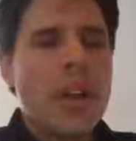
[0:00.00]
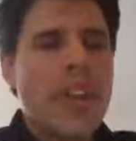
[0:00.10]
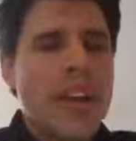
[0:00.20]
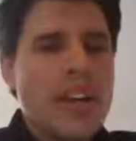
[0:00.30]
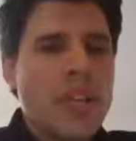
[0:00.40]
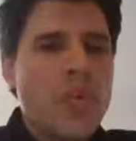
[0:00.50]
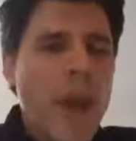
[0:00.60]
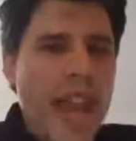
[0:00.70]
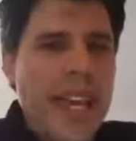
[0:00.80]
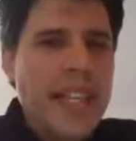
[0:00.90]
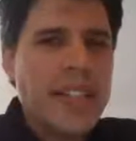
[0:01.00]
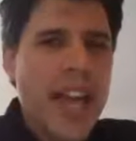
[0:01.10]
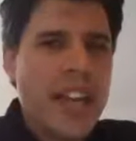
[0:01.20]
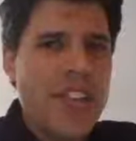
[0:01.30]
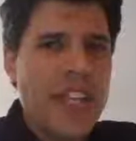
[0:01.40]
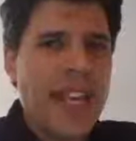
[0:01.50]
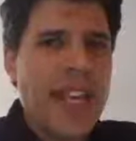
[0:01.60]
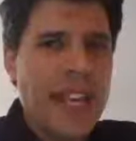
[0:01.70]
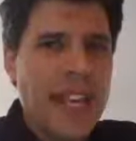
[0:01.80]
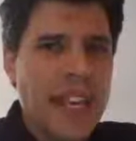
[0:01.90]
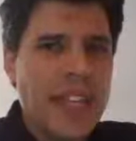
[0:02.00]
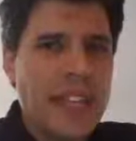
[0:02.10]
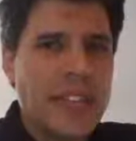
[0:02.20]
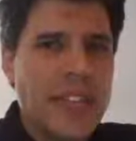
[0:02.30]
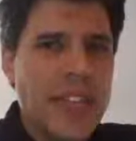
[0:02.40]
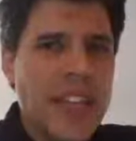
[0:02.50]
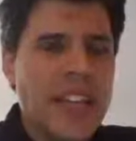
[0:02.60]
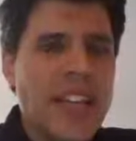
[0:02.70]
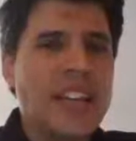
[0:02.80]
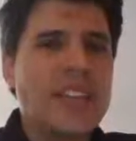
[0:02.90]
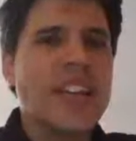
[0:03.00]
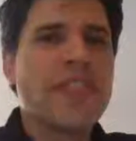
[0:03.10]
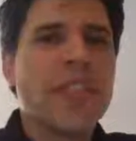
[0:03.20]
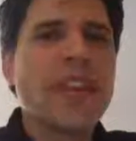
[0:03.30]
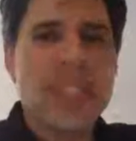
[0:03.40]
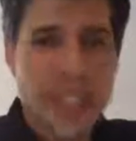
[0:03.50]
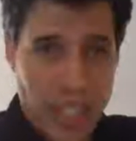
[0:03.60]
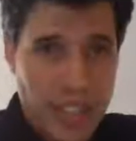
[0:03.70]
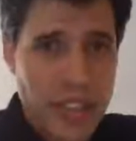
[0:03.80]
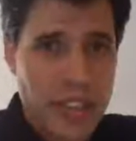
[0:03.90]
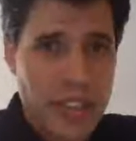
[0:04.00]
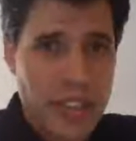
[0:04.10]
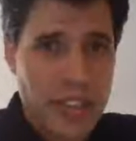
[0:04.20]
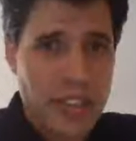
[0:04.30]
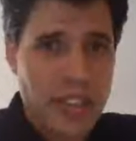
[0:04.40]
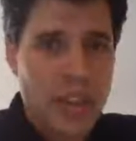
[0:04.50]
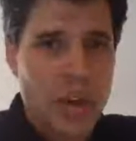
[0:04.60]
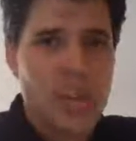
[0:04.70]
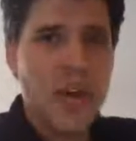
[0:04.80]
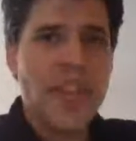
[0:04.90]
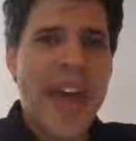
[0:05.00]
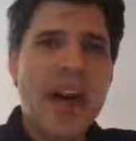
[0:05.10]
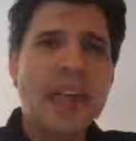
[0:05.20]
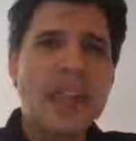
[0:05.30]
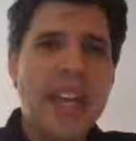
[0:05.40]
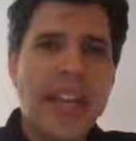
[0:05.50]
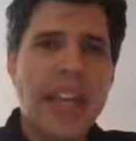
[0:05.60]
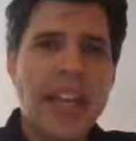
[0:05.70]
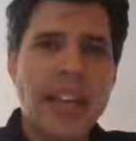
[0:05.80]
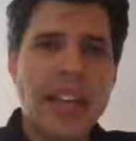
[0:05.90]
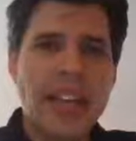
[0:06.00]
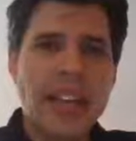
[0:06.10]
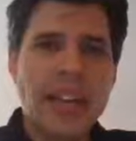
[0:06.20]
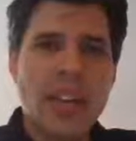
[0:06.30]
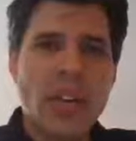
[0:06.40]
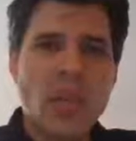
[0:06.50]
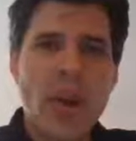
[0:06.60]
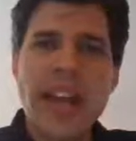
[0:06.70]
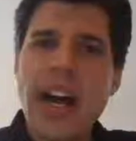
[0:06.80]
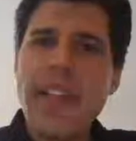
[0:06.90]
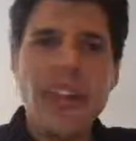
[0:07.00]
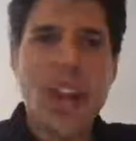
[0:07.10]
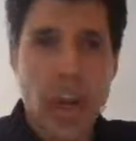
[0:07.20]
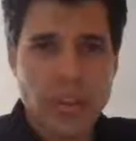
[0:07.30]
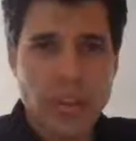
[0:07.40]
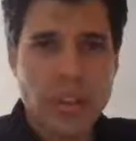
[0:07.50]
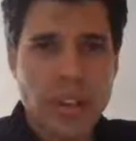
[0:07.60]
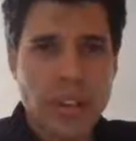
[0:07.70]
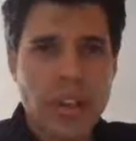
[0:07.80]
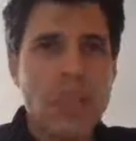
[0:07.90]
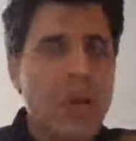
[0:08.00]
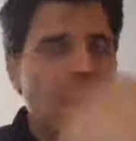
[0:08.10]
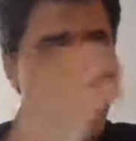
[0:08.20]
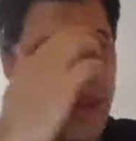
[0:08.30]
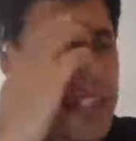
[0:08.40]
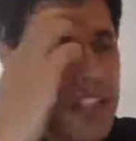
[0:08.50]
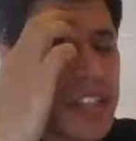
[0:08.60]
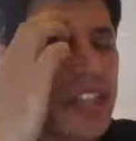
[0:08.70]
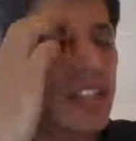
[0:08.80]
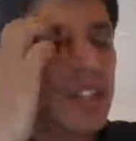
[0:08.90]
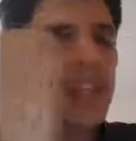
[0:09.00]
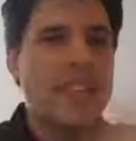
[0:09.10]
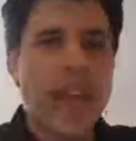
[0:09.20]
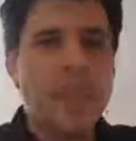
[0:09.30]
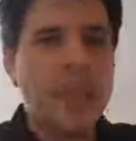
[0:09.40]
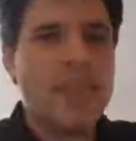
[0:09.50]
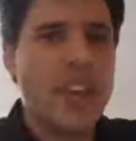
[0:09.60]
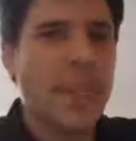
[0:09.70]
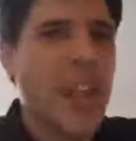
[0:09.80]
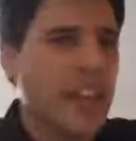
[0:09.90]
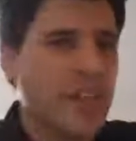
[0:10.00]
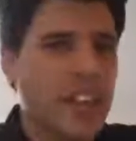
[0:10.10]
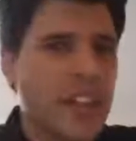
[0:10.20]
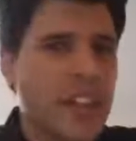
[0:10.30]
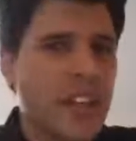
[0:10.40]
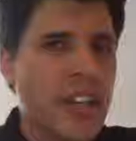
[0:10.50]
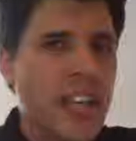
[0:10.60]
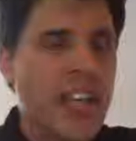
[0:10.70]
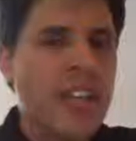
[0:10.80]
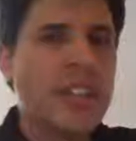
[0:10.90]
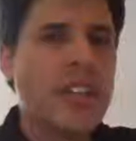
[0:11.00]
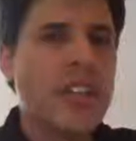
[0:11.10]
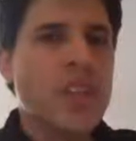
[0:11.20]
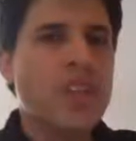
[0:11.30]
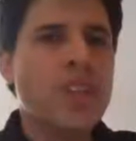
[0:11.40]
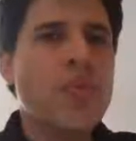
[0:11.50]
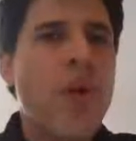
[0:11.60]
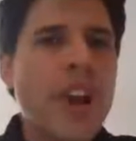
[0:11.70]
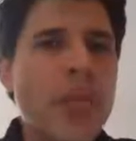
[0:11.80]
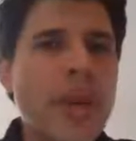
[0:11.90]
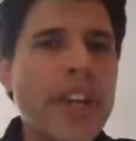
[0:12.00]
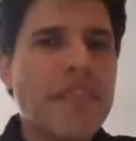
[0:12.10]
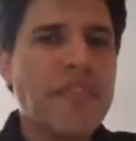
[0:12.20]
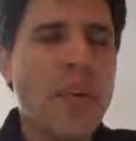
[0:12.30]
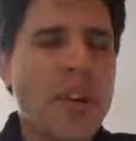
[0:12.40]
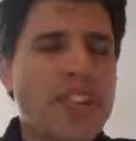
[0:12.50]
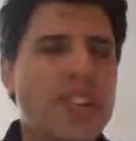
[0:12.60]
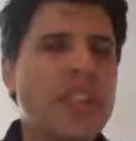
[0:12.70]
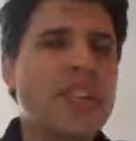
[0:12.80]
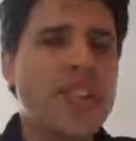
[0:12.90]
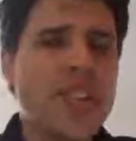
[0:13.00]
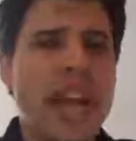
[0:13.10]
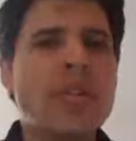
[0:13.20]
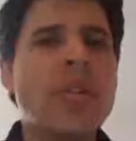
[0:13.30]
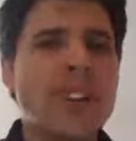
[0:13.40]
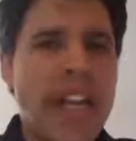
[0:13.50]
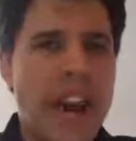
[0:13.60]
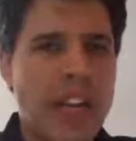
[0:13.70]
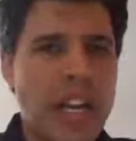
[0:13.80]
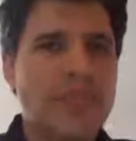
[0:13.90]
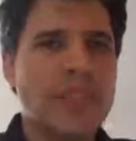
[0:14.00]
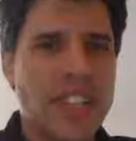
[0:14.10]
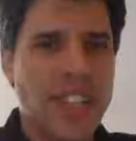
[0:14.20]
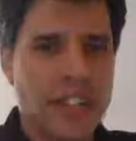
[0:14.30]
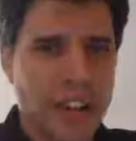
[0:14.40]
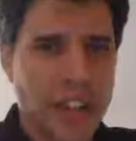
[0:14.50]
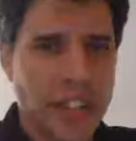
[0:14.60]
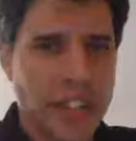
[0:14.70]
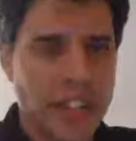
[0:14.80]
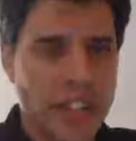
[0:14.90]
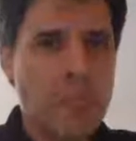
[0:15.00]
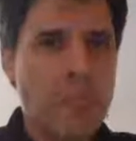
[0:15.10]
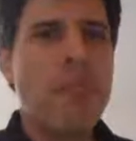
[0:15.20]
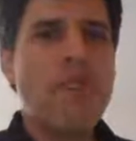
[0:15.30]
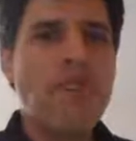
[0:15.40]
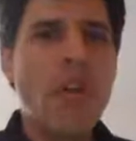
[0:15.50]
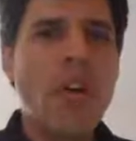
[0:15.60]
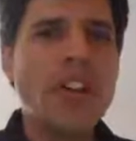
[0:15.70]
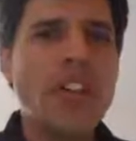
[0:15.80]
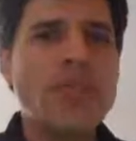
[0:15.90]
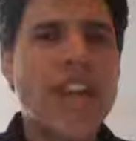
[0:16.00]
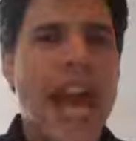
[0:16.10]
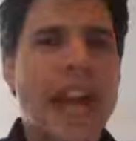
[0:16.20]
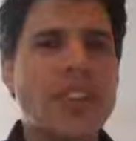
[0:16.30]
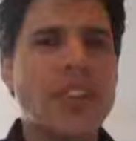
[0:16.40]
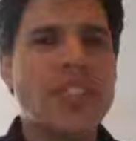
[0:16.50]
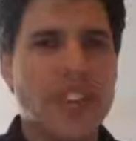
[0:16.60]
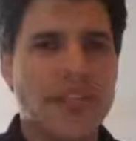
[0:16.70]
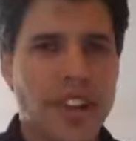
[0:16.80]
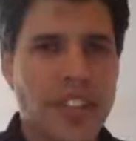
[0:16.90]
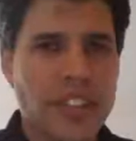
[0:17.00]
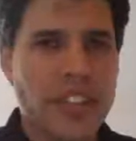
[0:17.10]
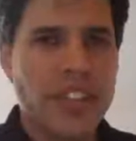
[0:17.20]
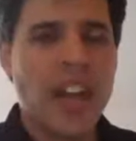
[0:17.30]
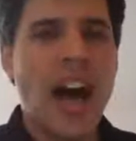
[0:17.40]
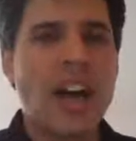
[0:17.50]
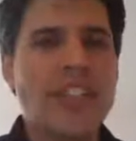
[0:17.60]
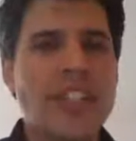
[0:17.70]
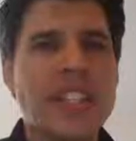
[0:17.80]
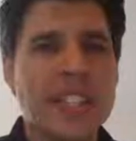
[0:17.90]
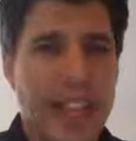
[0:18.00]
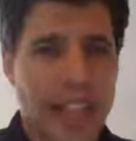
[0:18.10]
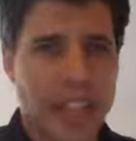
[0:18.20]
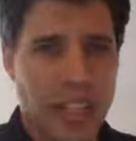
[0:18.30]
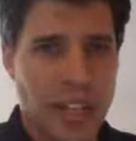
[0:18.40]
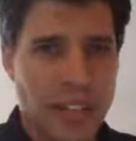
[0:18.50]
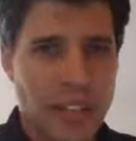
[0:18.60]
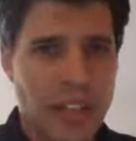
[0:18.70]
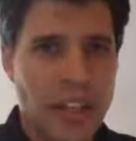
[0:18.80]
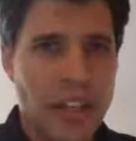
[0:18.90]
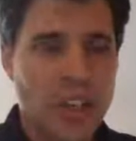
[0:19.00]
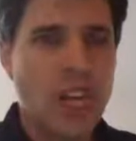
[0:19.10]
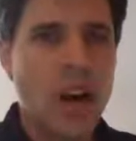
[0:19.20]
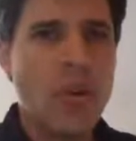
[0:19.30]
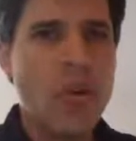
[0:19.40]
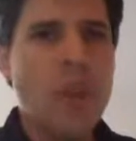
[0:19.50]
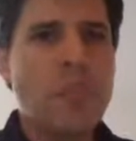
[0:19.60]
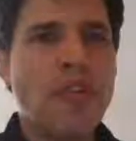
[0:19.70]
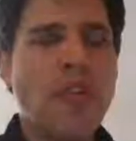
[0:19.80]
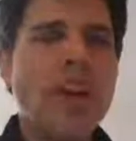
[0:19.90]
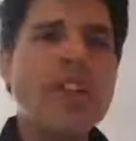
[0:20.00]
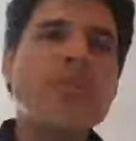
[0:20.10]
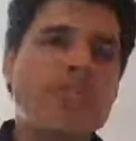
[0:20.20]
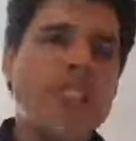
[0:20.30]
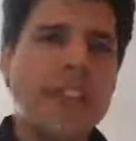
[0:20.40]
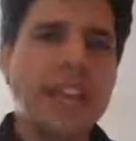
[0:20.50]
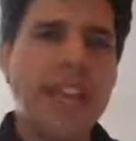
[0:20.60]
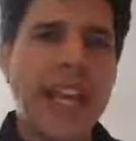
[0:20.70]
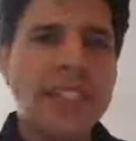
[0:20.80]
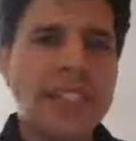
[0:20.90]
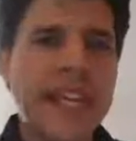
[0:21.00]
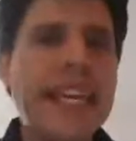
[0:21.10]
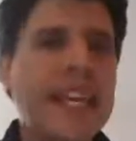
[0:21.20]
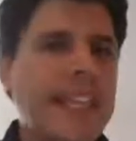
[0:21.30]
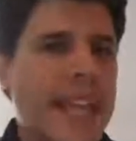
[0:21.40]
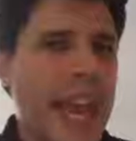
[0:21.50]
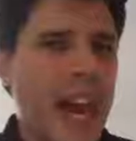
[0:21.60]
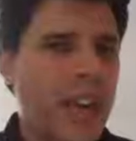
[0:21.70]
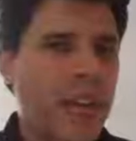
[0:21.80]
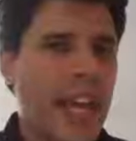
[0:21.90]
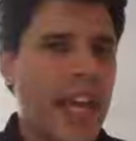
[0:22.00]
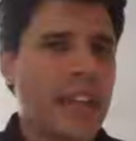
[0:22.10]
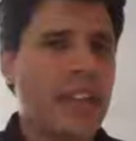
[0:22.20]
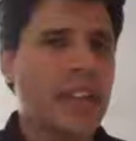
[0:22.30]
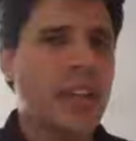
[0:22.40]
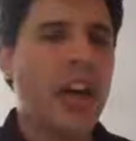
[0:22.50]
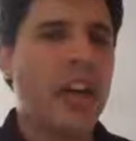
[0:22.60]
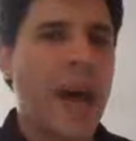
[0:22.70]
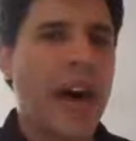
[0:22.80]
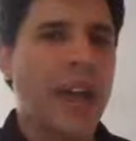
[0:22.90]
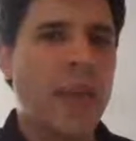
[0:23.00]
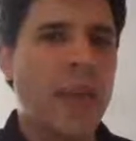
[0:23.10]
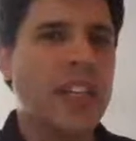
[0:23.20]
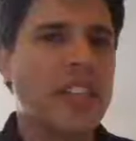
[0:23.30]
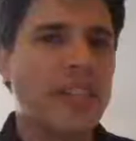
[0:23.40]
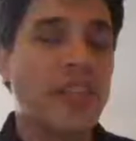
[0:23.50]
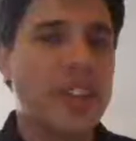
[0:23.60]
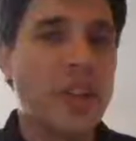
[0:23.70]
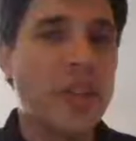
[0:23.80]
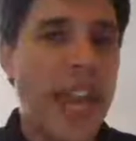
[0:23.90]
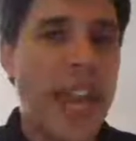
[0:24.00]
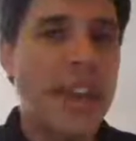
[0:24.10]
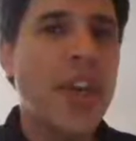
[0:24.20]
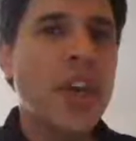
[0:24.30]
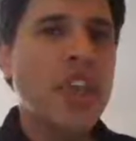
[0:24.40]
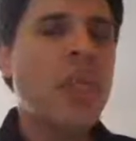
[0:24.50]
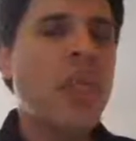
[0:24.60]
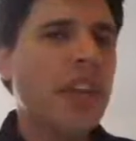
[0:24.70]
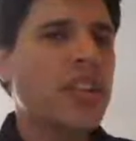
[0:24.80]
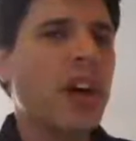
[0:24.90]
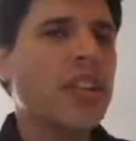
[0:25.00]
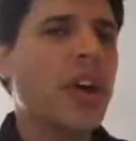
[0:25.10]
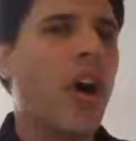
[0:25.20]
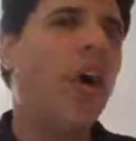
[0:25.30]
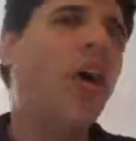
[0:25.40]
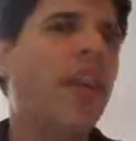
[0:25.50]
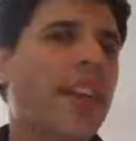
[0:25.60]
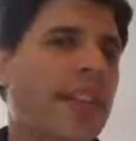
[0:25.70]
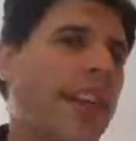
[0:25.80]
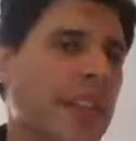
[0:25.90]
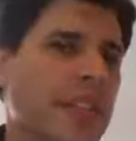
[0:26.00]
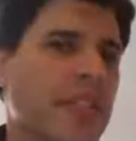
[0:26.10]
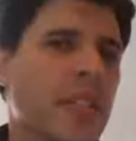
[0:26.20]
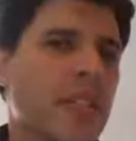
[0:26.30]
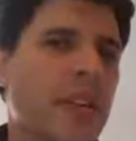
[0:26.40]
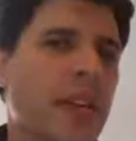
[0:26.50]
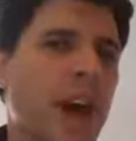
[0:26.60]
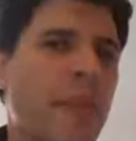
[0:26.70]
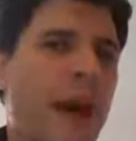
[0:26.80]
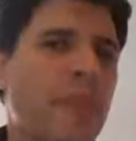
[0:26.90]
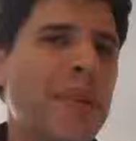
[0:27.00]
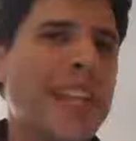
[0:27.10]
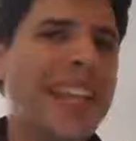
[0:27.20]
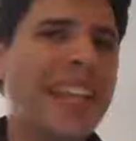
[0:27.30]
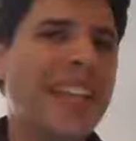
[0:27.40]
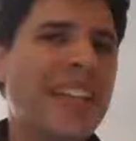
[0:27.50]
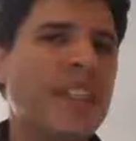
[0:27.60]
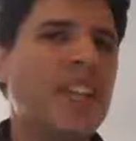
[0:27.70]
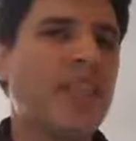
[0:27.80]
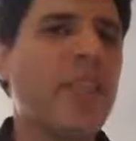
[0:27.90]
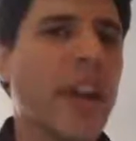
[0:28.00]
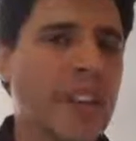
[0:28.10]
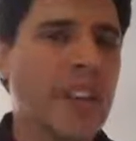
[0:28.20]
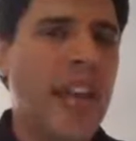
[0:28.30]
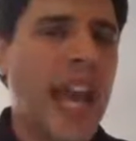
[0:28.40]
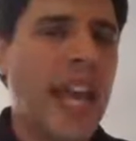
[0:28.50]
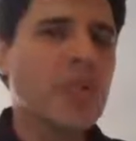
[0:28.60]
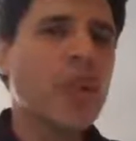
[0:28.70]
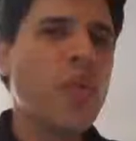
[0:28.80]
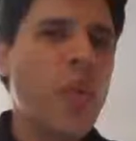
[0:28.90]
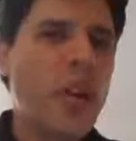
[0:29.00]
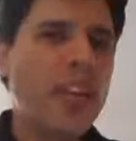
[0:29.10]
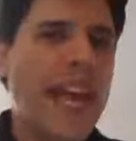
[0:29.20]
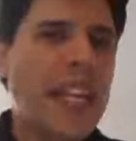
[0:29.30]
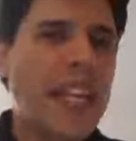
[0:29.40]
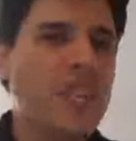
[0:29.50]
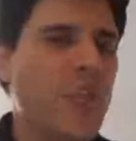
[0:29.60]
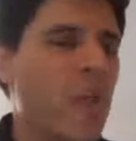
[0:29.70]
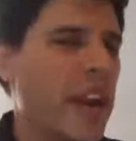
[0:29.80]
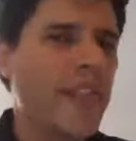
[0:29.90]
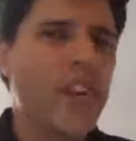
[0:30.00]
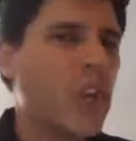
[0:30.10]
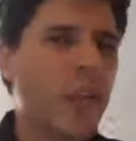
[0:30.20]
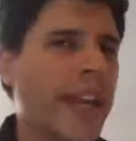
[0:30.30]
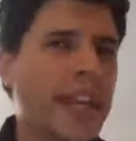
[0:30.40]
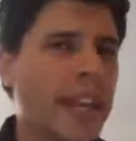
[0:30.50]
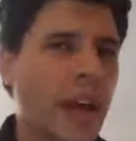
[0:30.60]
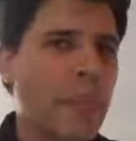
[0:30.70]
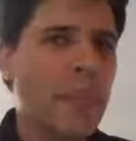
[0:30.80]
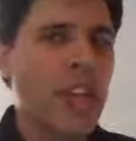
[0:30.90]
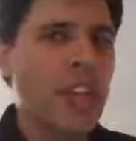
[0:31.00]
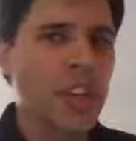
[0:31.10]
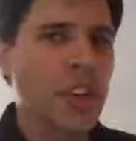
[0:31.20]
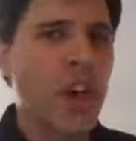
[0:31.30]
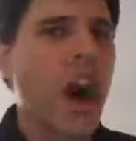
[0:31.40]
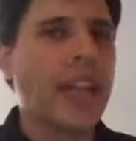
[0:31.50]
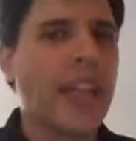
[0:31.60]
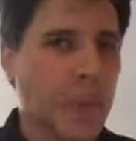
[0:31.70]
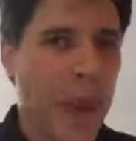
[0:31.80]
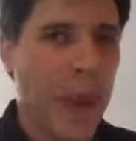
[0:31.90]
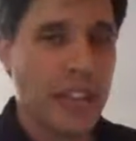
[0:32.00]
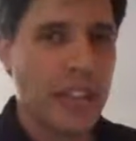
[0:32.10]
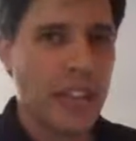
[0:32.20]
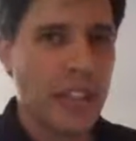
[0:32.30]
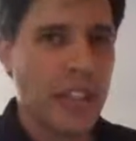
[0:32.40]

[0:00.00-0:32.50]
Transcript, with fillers: there's a way to educate kids in differences without hitting it right on the nose. And what I mean is, I use the example of Jimi Hendrix, is you want to reinforce the general narrative of difference before you tackle the difference of the dyslexia. So before you sit the LD kids down and talk about how being different is okay, you want to talk to all the kids about being different. And you can work that into whatever curriculum you're talking about.